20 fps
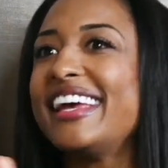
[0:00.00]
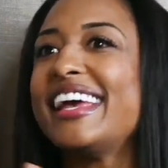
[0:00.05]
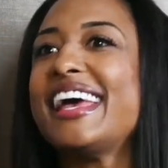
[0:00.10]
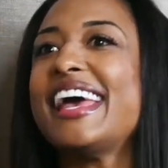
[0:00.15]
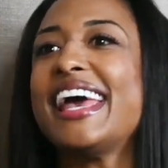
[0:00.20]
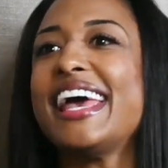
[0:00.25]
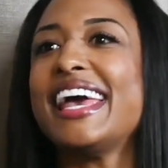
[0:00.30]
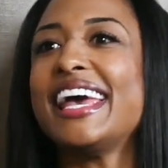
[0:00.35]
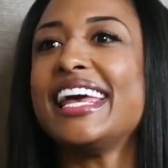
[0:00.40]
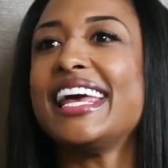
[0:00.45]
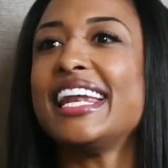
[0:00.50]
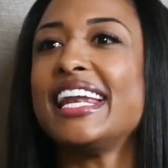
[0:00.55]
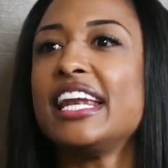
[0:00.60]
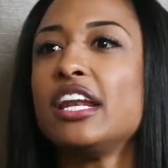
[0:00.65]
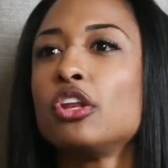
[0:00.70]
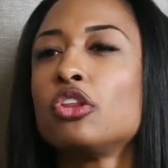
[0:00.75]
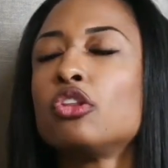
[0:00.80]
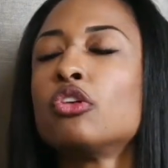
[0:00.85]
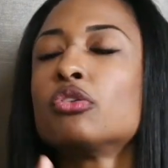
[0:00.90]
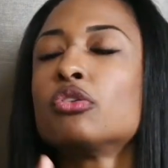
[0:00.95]

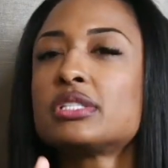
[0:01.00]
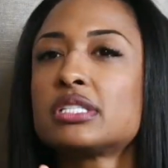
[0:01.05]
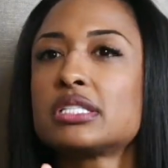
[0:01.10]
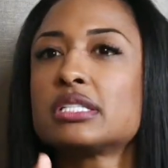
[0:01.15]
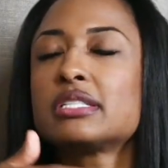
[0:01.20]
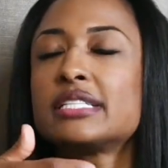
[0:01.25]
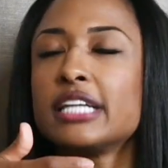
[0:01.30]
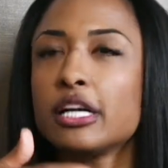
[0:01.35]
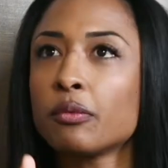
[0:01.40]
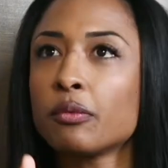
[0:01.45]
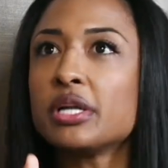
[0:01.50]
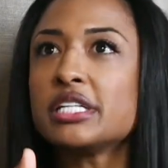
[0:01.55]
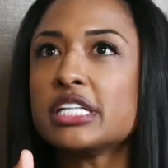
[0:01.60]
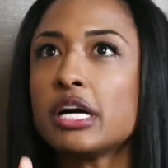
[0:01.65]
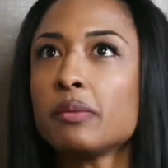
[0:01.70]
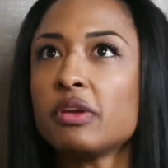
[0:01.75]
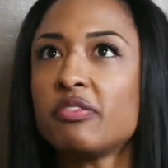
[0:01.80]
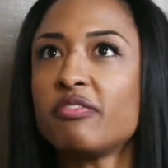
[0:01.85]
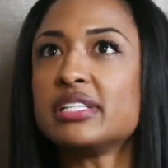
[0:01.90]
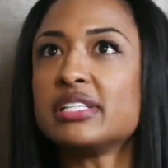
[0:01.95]
And those ceremonies help
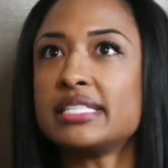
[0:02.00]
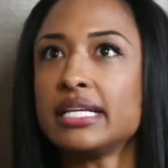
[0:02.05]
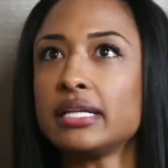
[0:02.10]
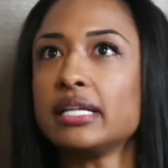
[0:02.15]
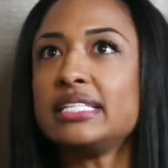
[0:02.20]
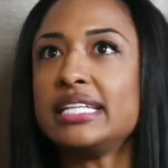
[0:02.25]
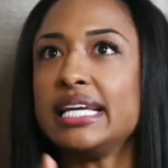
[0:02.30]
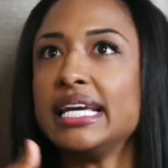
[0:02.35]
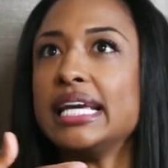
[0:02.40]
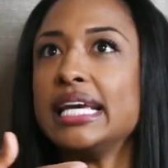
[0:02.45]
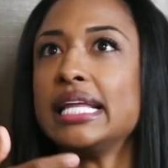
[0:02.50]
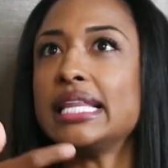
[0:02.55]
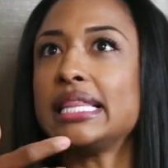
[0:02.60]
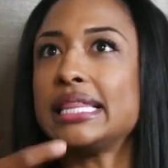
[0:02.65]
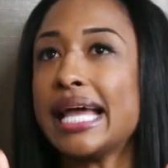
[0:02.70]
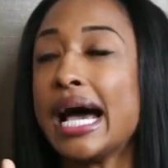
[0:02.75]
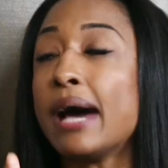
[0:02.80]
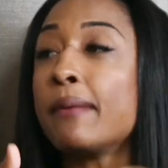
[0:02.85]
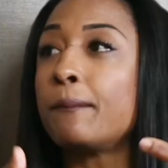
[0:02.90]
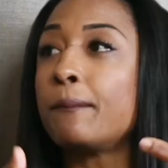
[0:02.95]
me facilitate
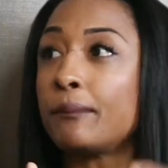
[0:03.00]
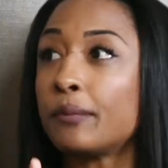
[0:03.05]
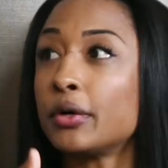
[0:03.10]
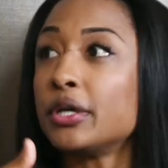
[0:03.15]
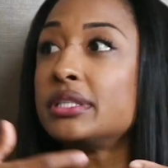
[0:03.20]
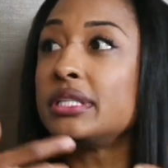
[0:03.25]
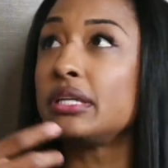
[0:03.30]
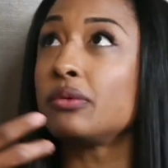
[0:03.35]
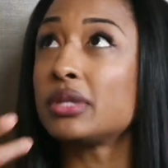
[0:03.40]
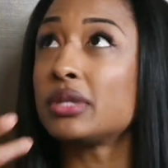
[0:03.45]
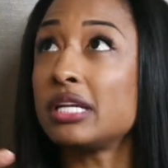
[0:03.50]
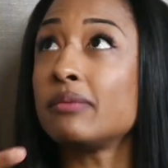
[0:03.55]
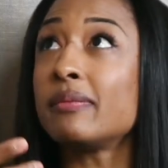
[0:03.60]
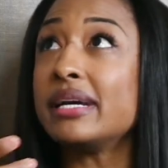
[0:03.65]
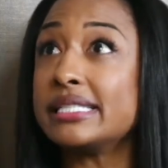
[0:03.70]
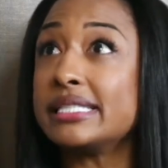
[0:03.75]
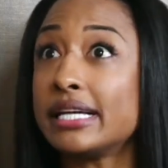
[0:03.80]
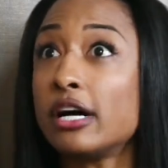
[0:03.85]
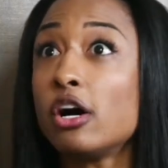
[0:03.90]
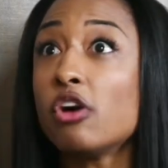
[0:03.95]
that person within
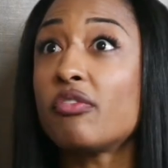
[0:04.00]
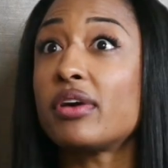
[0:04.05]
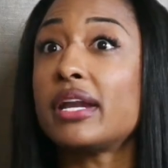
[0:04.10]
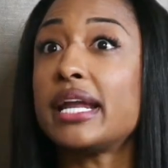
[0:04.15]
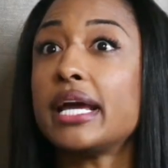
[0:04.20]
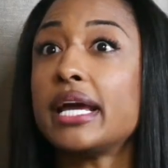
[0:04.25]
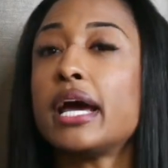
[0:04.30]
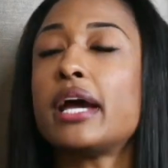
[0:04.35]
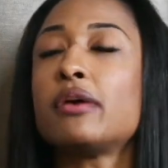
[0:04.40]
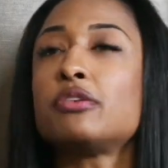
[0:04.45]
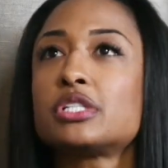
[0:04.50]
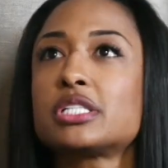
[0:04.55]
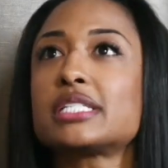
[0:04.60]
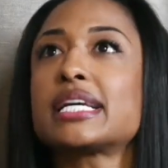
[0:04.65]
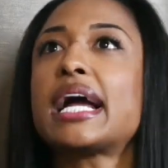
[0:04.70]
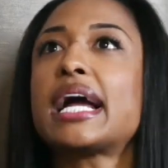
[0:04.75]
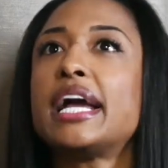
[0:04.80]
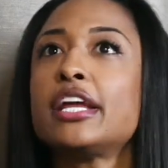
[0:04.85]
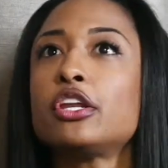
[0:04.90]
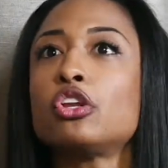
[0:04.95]
myself. And I was just like,
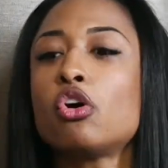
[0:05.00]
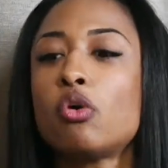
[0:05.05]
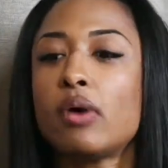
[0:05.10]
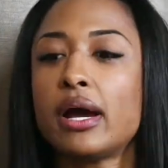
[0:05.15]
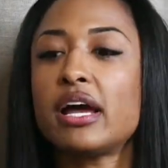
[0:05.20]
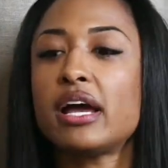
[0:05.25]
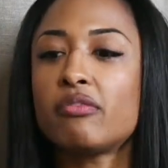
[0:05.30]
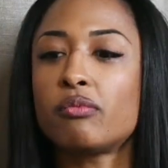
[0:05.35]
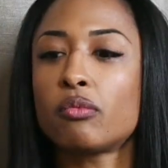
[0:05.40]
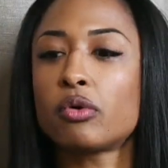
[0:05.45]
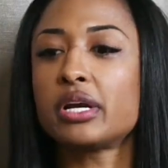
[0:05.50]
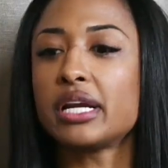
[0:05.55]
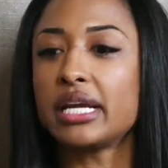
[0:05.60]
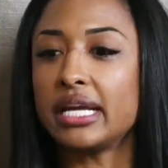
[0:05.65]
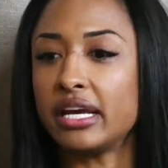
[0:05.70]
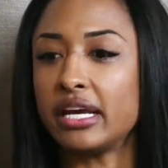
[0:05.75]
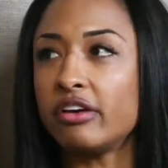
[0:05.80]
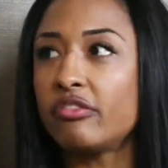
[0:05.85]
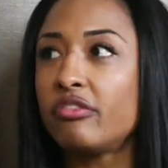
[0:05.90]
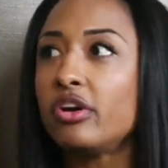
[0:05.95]
I know I have more to
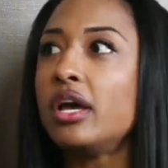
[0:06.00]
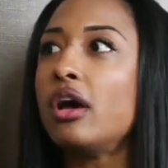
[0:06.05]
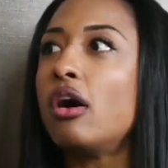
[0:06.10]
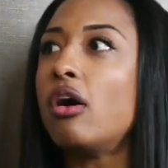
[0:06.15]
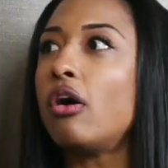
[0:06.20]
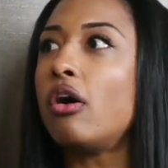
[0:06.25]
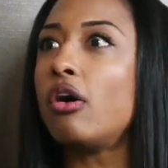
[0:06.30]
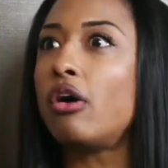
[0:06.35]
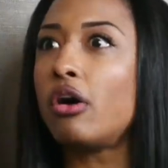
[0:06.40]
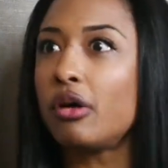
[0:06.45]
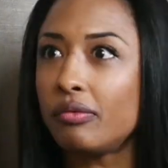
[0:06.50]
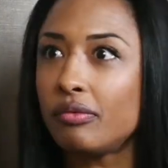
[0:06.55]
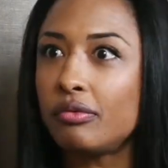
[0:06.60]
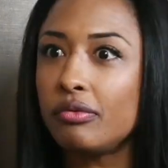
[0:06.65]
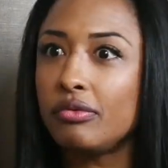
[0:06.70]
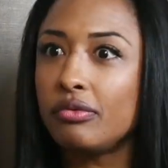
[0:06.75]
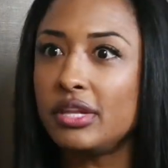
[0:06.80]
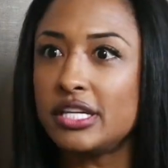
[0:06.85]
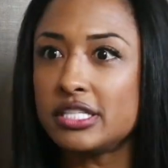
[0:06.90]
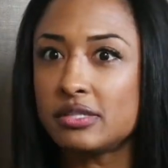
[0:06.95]
give on
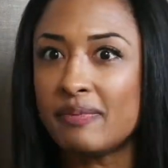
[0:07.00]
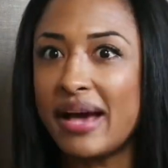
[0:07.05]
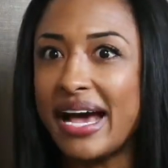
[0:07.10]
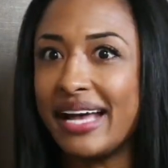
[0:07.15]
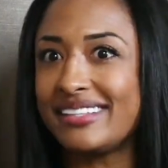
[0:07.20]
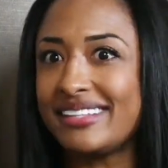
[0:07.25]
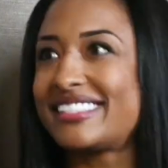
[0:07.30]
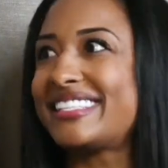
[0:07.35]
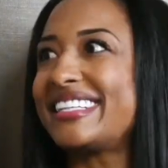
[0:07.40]
these mats.